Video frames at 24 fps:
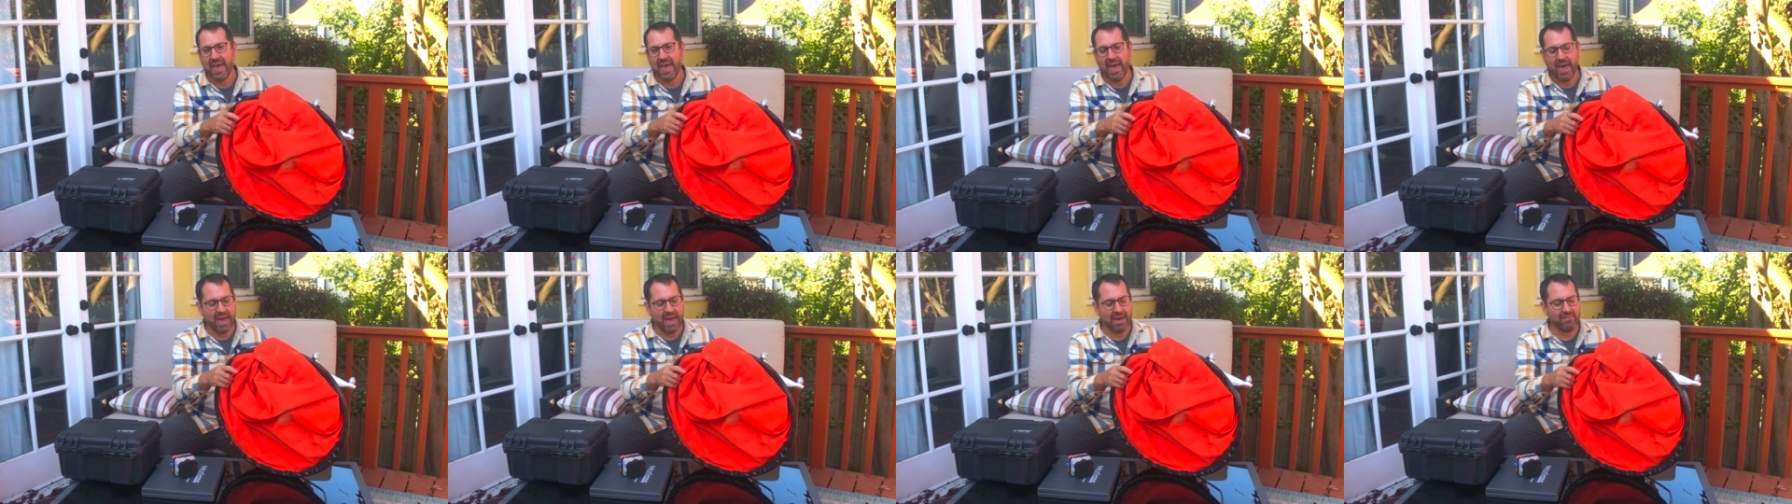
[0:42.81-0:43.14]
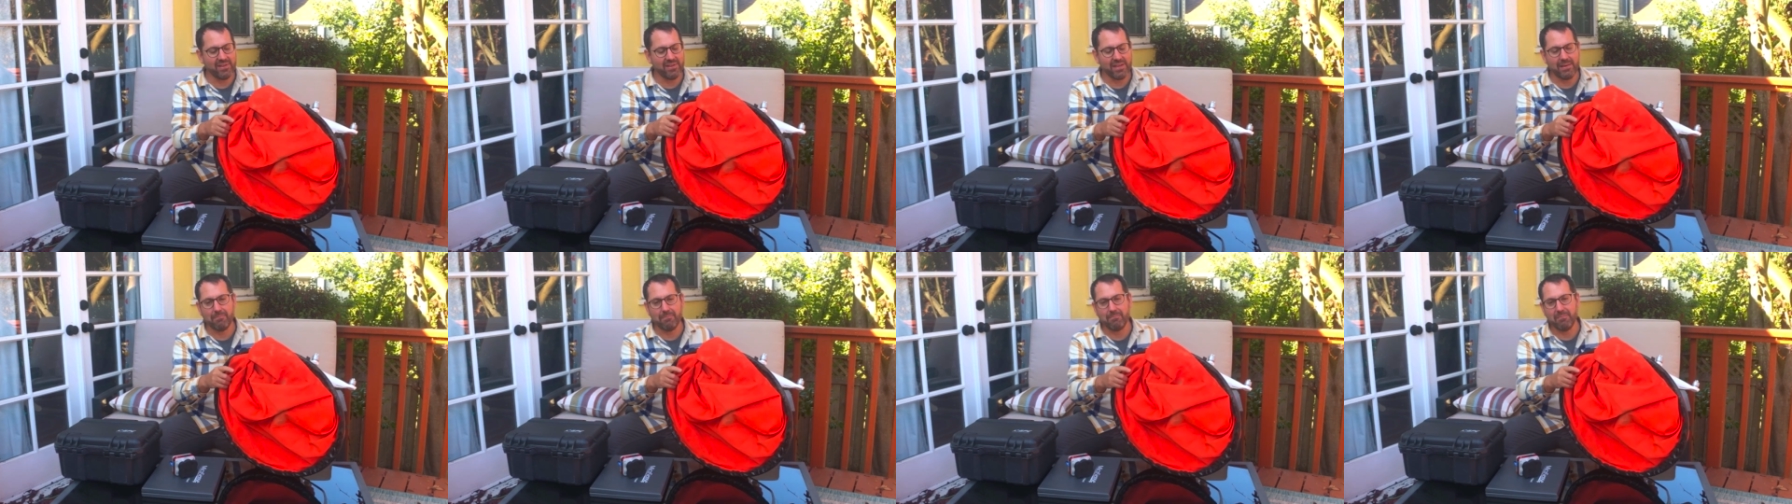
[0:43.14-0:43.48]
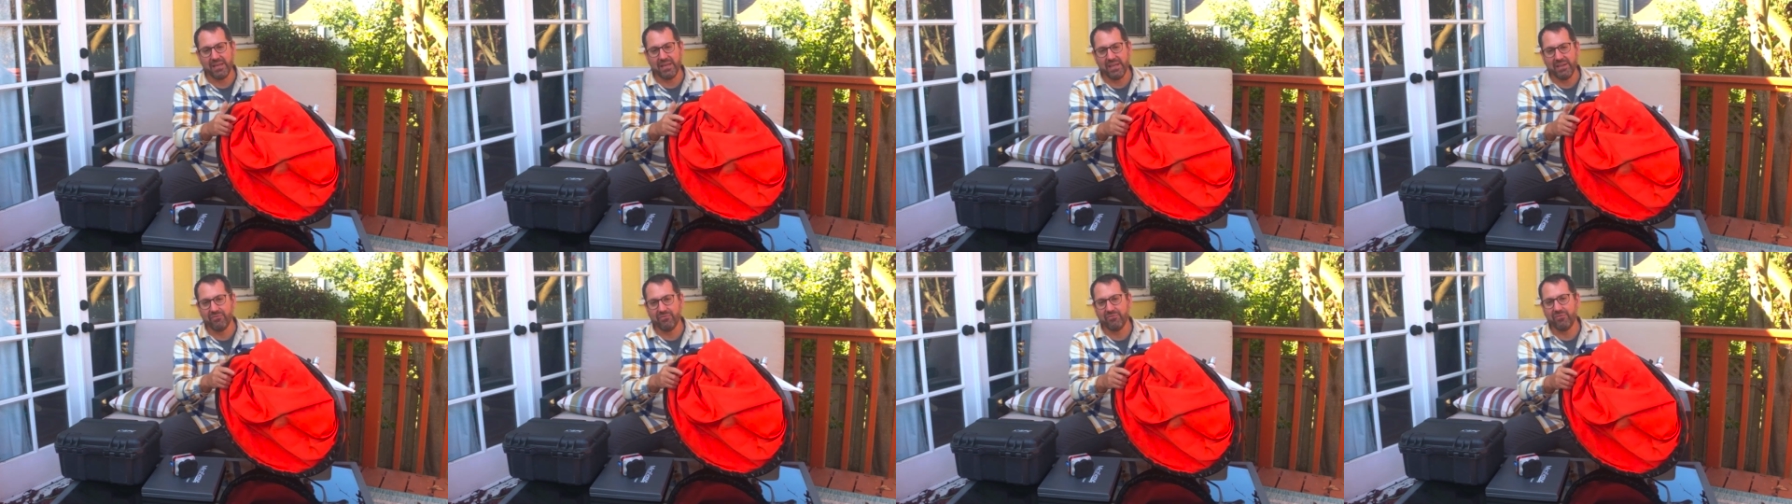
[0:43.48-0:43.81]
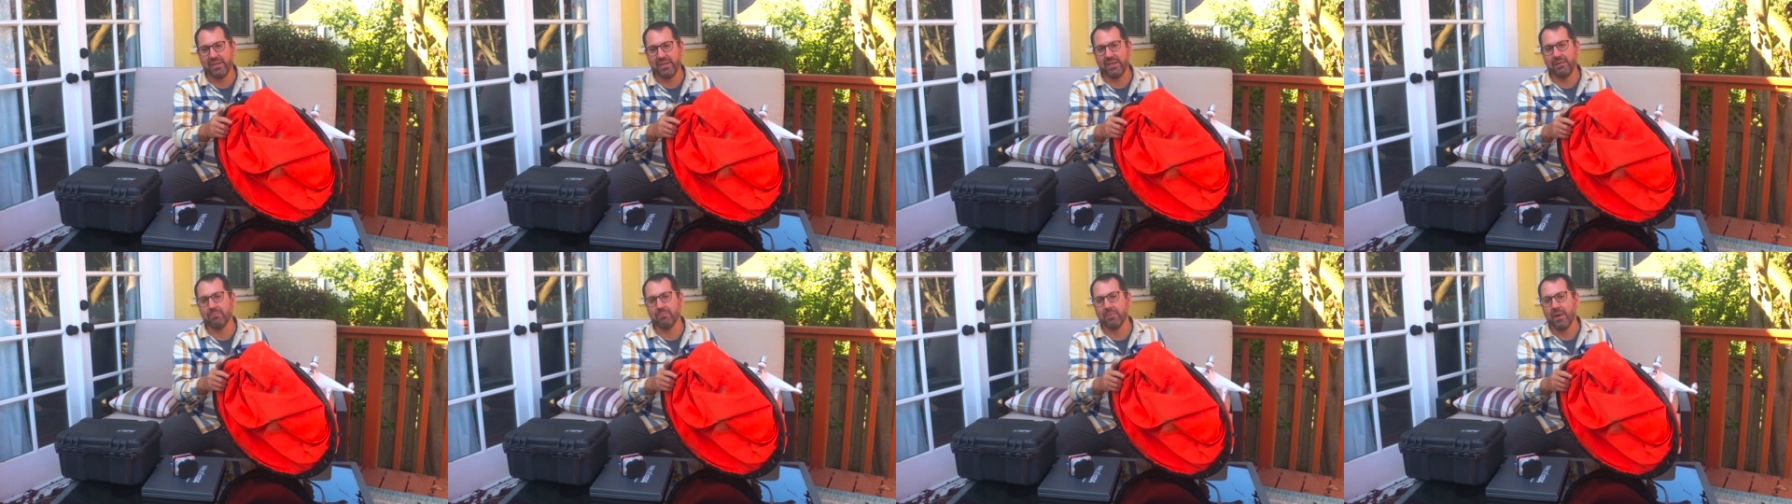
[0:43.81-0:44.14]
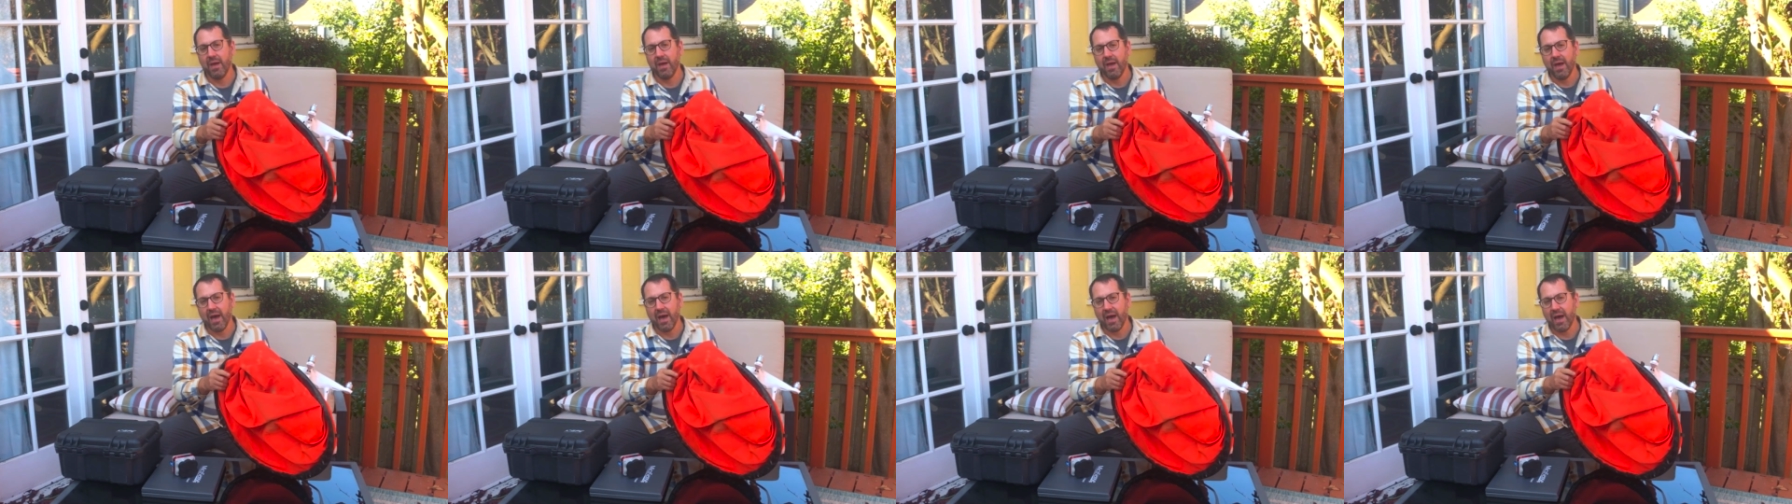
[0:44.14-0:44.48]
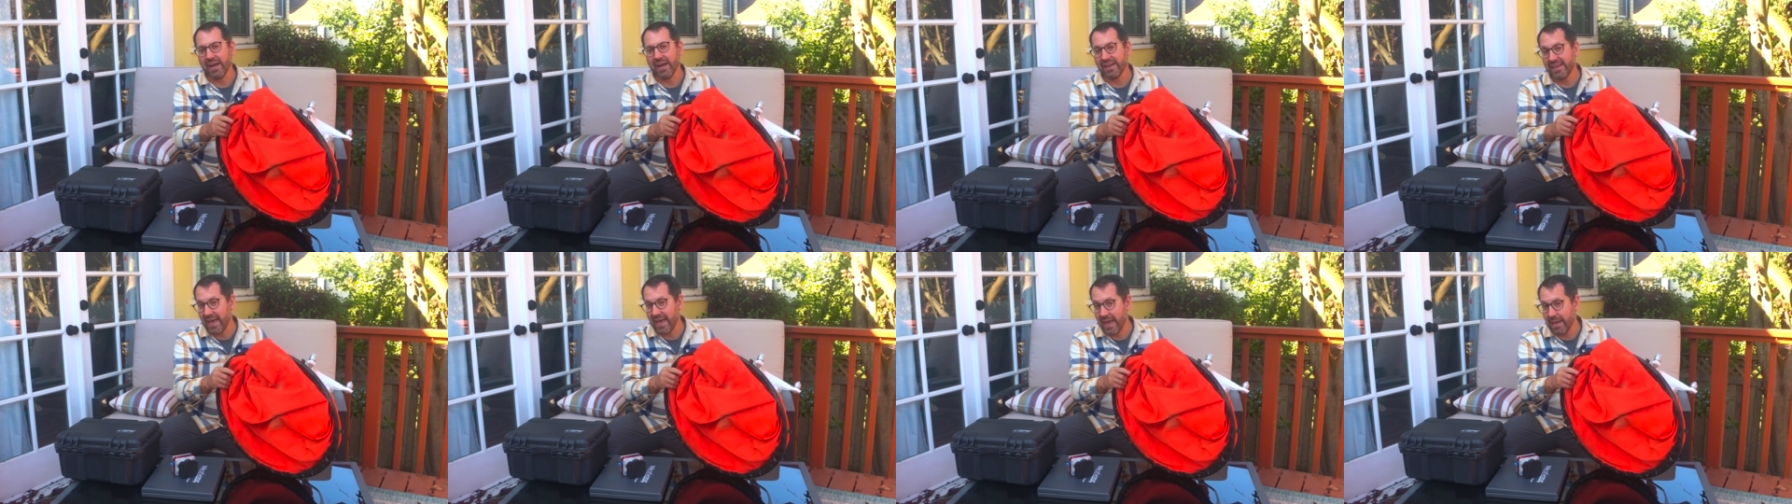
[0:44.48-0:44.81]
heavy beefy
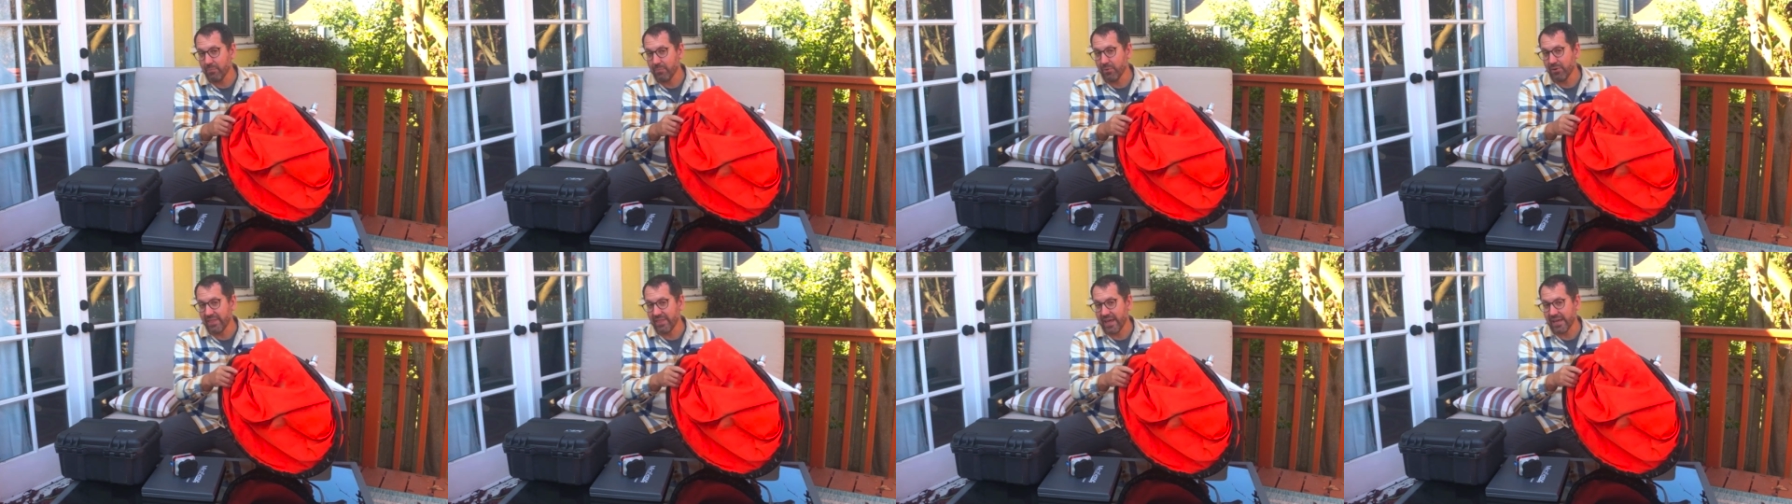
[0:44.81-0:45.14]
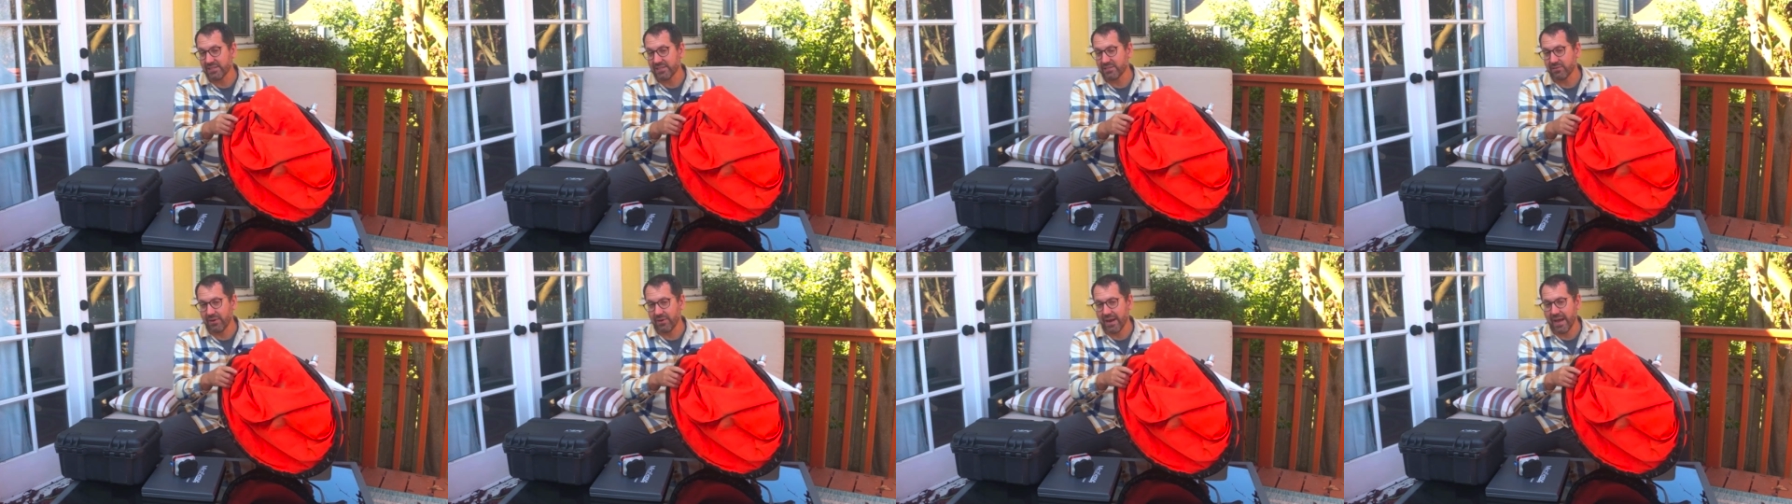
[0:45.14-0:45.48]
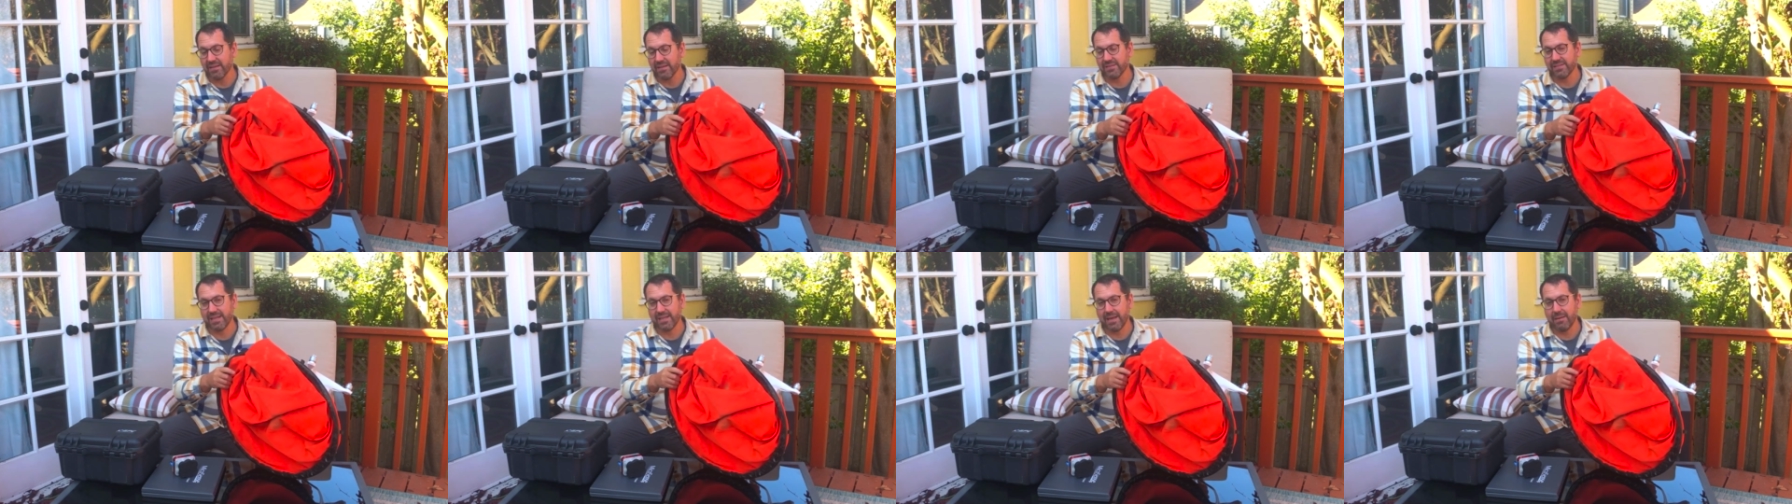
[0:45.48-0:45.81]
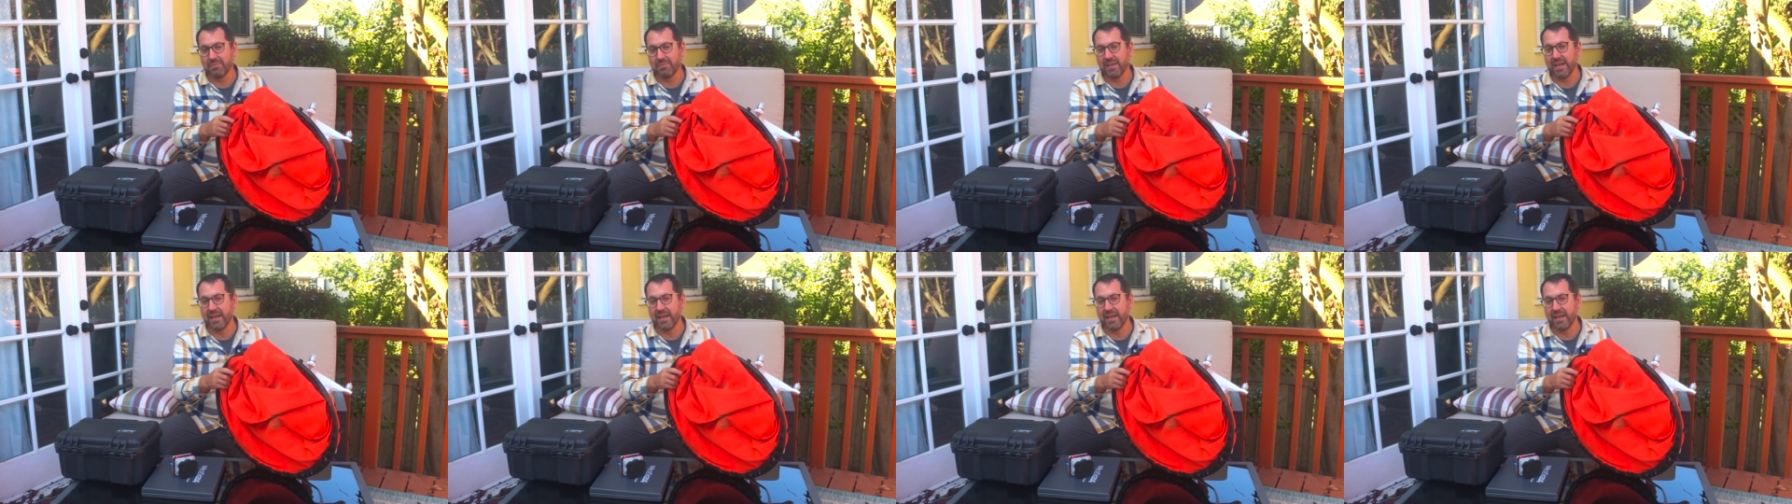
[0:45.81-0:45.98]
uh, cable that surrounds them.